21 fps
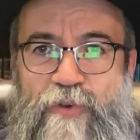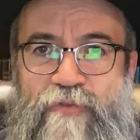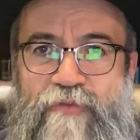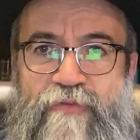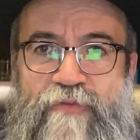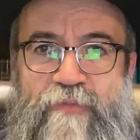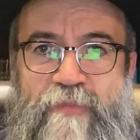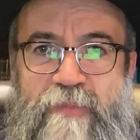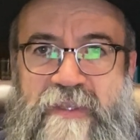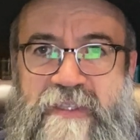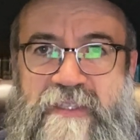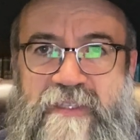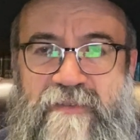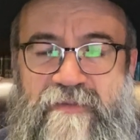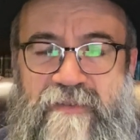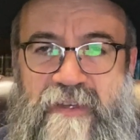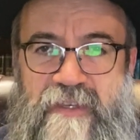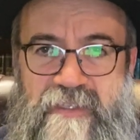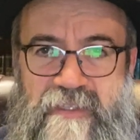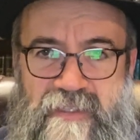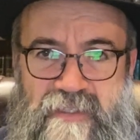of
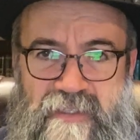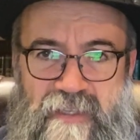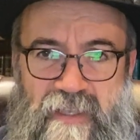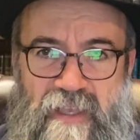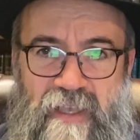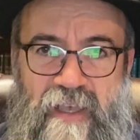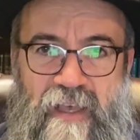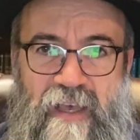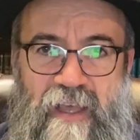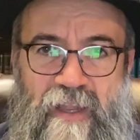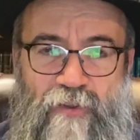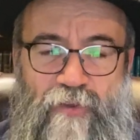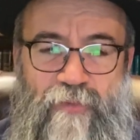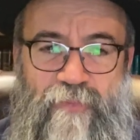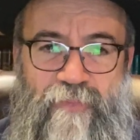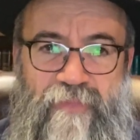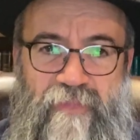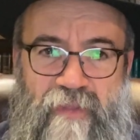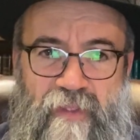Mitzvahs Chalo.